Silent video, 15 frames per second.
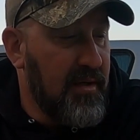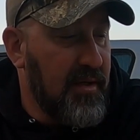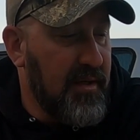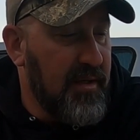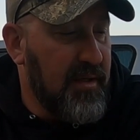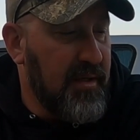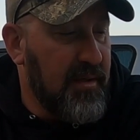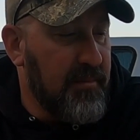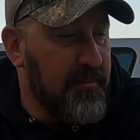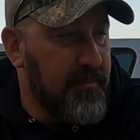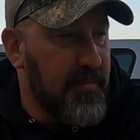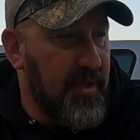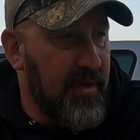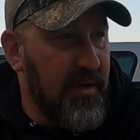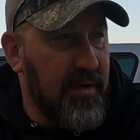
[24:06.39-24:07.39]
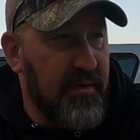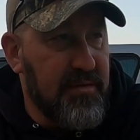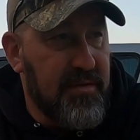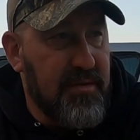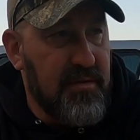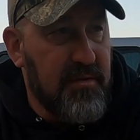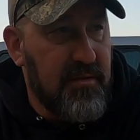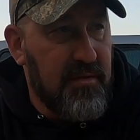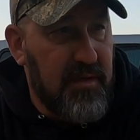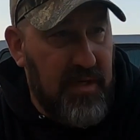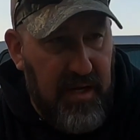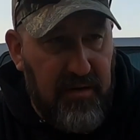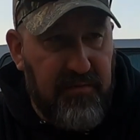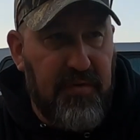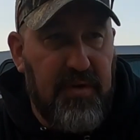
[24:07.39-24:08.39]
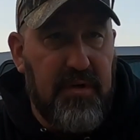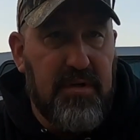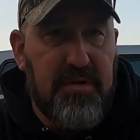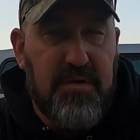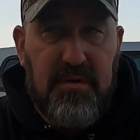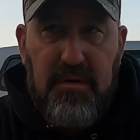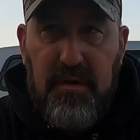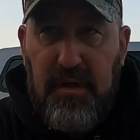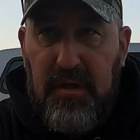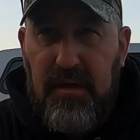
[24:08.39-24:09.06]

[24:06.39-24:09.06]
There is catfish,